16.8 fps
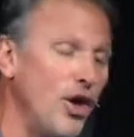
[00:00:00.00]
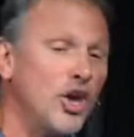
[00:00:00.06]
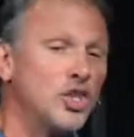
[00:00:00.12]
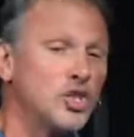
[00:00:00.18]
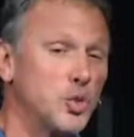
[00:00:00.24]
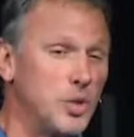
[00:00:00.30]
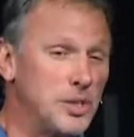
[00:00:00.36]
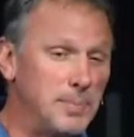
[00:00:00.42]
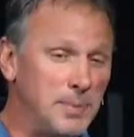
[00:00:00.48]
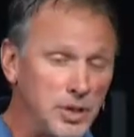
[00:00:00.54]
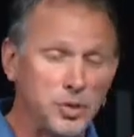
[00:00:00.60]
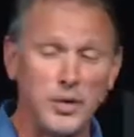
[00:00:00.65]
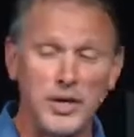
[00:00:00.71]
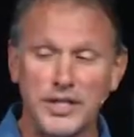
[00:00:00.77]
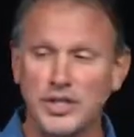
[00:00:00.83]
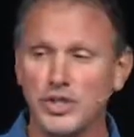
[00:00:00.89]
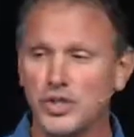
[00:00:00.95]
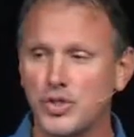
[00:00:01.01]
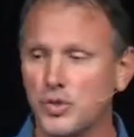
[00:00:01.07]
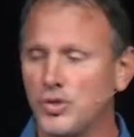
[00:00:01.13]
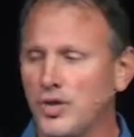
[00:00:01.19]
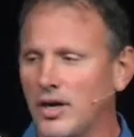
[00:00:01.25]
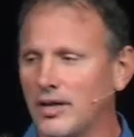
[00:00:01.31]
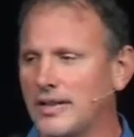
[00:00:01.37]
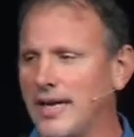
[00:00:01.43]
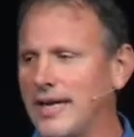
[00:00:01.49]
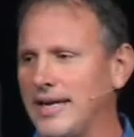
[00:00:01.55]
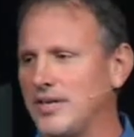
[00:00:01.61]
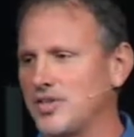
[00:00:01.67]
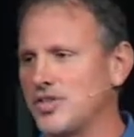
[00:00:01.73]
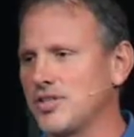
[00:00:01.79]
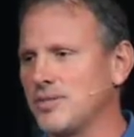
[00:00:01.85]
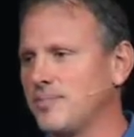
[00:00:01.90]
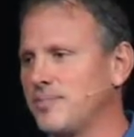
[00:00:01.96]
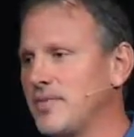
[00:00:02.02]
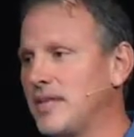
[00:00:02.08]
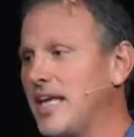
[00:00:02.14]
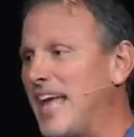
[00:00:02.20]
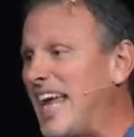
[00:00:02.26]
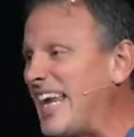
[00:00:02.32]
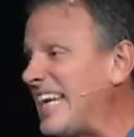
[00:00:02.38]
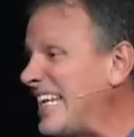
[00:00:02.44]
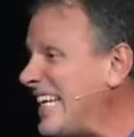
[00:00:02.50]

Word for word: So he's between these two young ladies. And